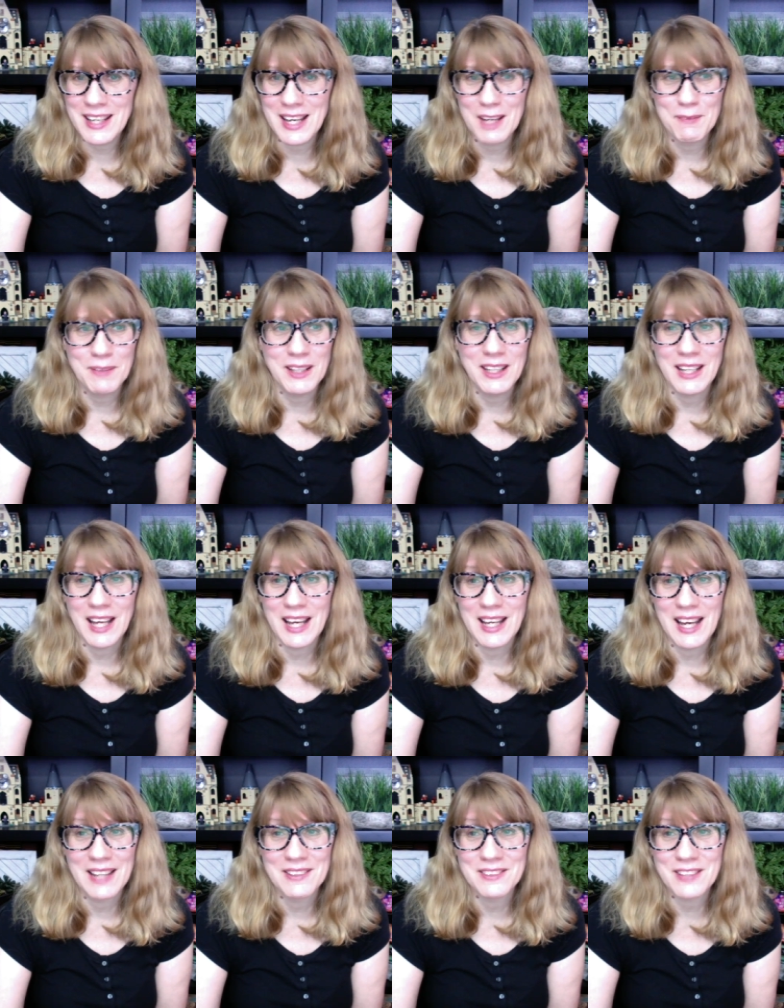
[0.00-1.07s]
I mean,
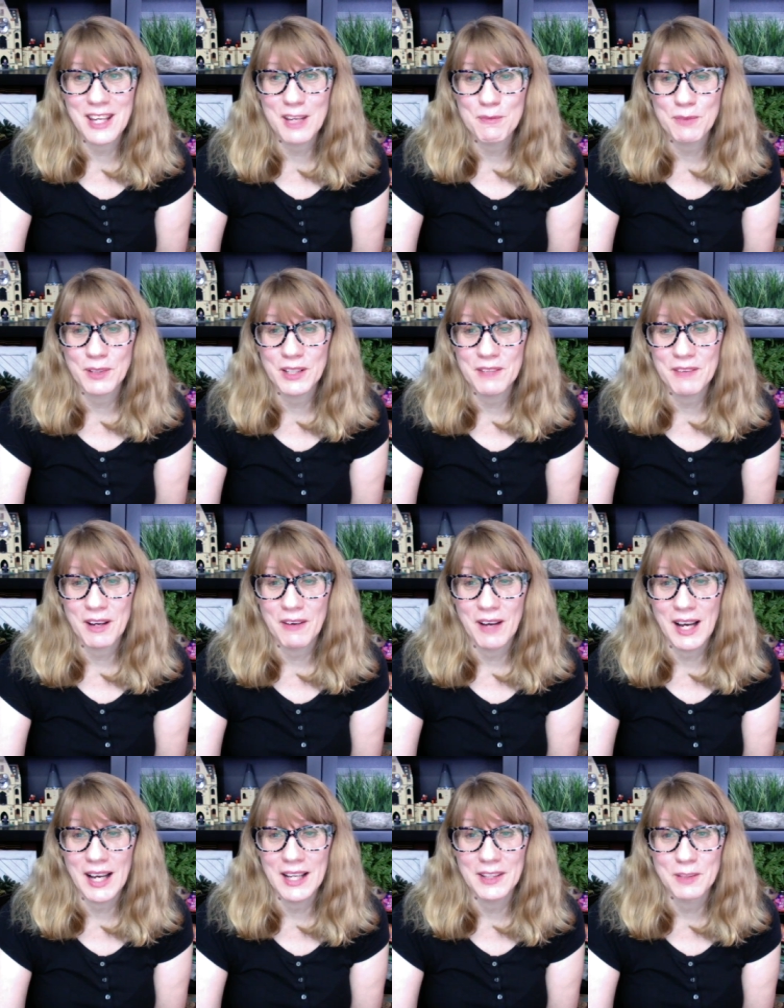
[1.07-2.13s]
I just can't believe how
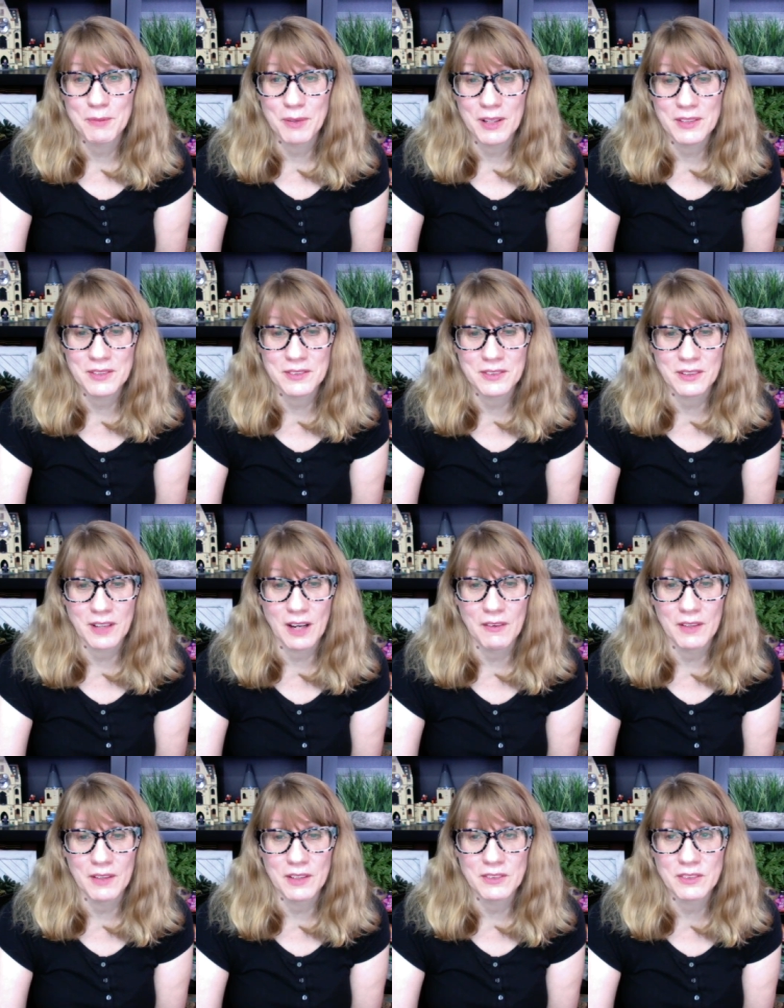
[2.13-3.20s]
high the prices are
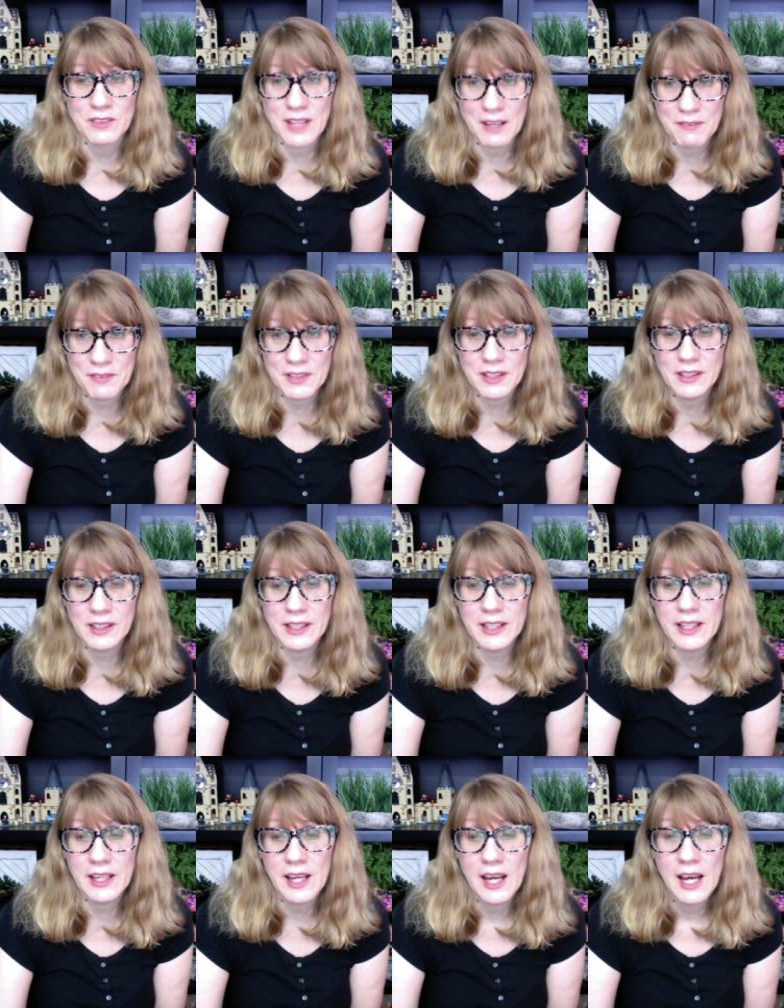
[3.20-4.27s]
going. So
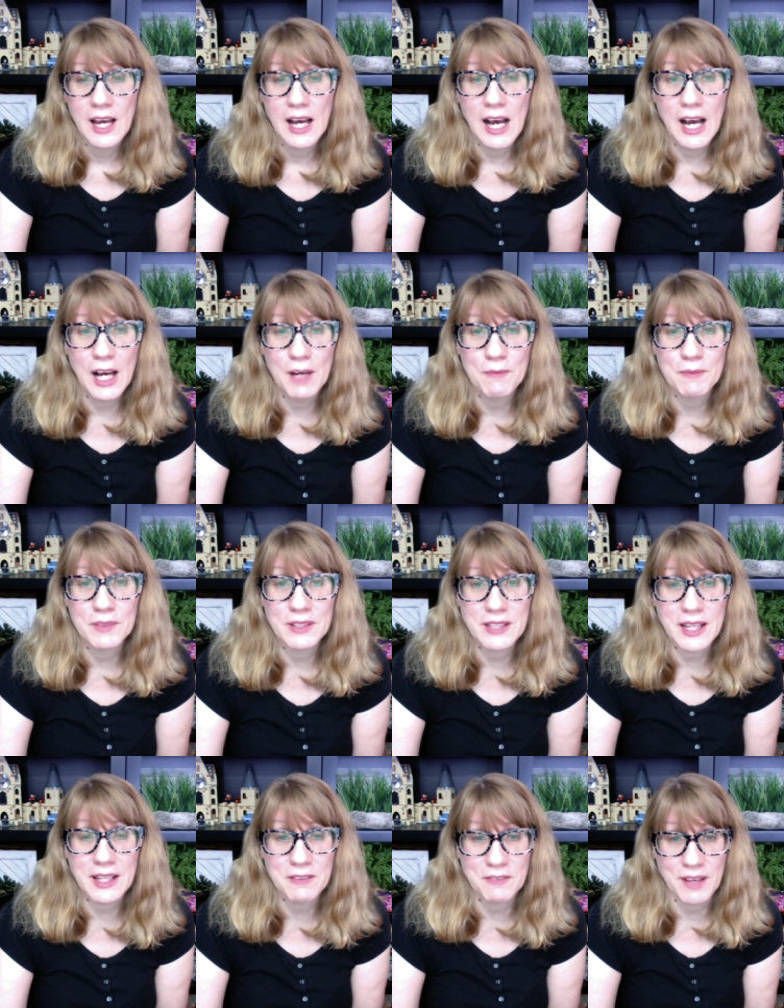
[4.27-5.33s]
definitely
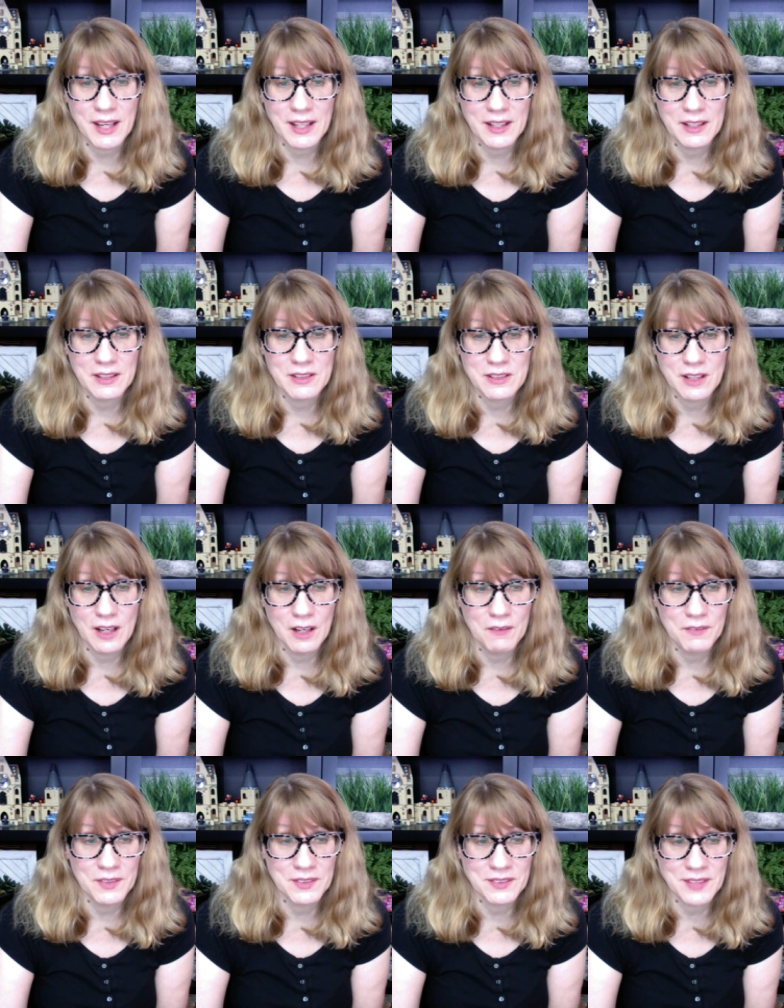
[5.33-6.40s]
take advantage
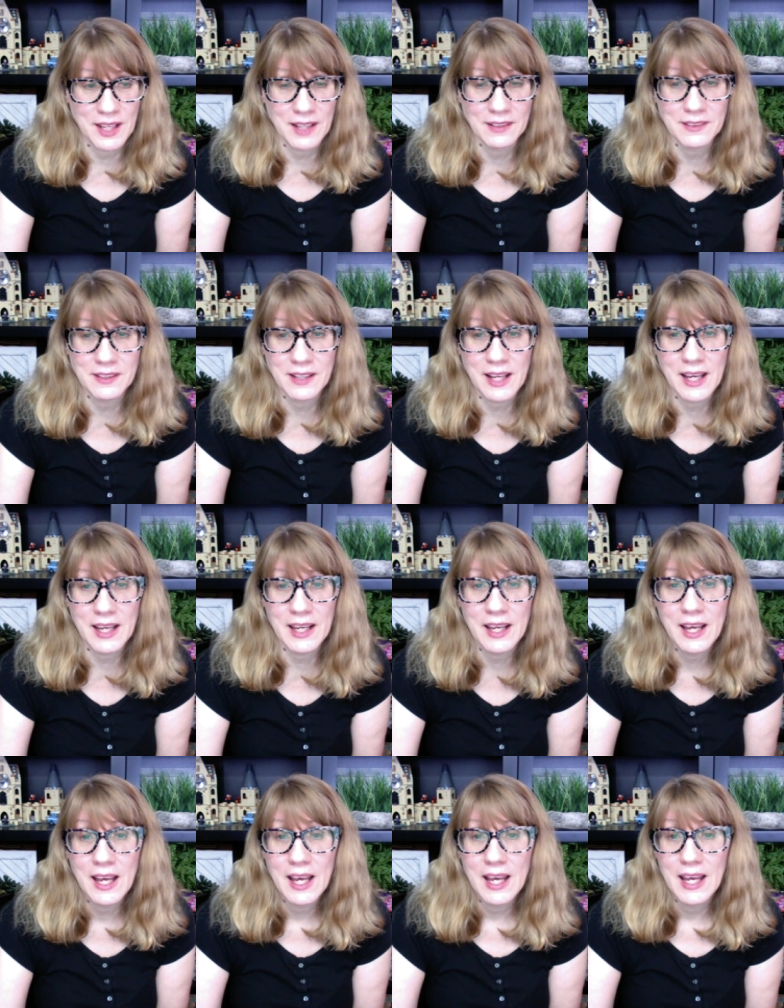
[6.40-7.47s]
of this sale today.